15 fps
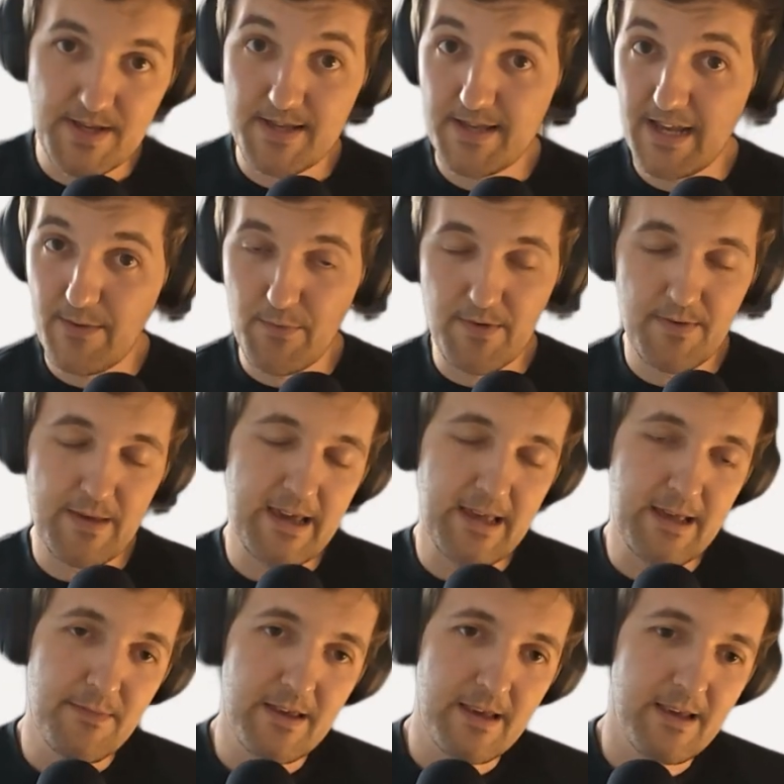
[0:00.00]
Same with
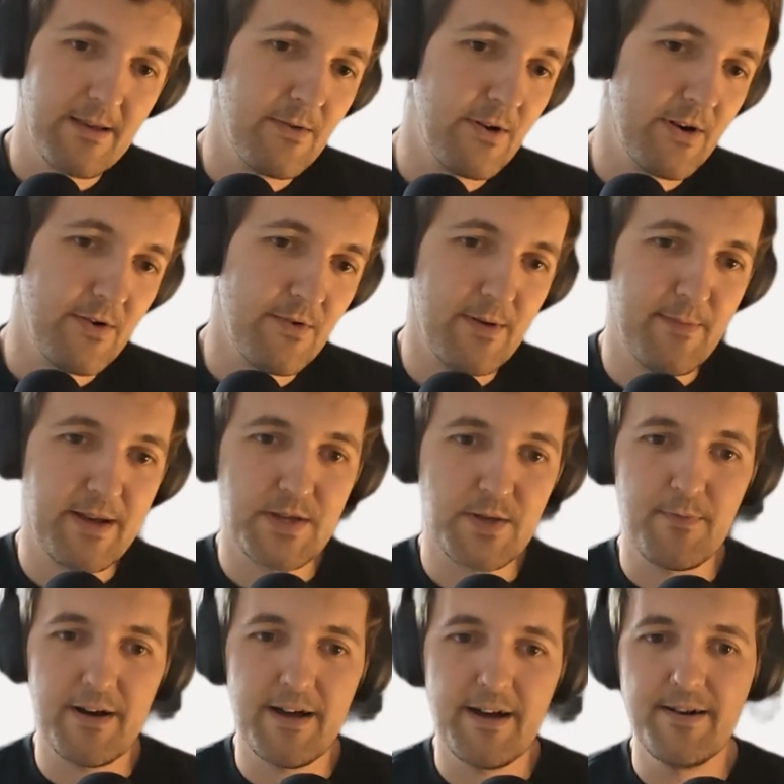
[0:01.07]
AMD, the main
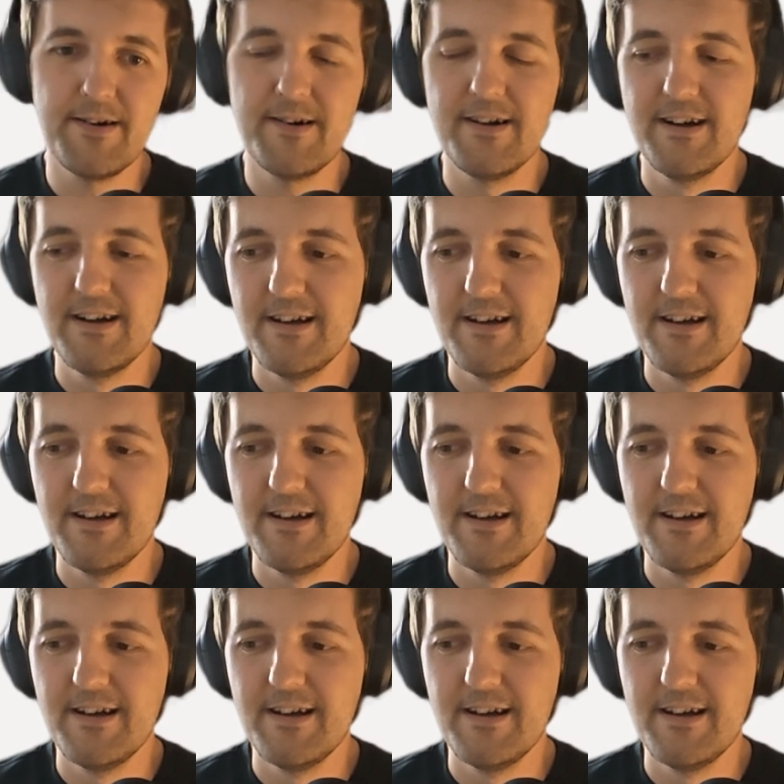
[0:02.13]
supplier,